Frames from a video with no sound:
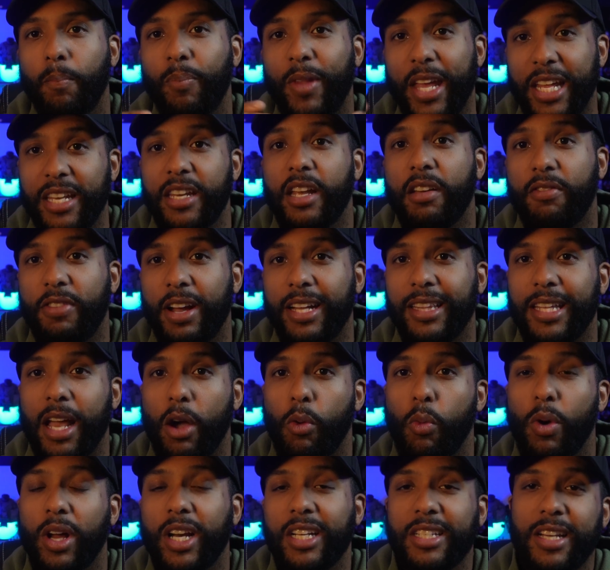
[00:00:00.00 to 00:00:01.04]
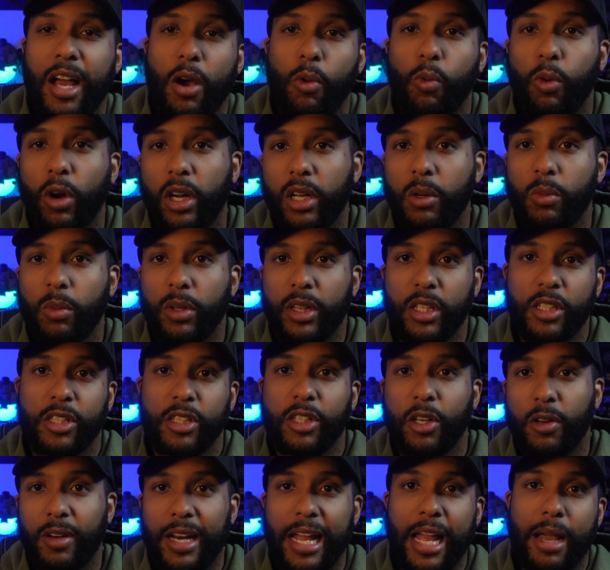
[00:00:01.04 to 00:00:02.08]
in the event that one is not working with a
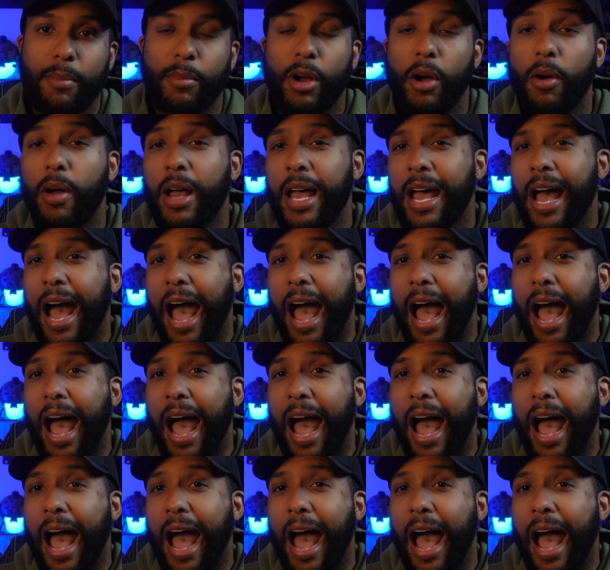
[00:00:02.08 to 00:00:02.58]
certain ammo.